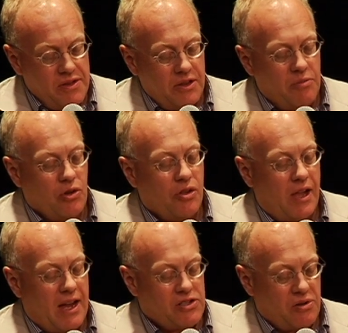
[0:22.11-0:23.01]
the liberal
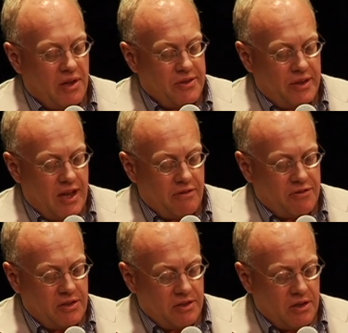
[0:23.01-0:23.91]
class or on the left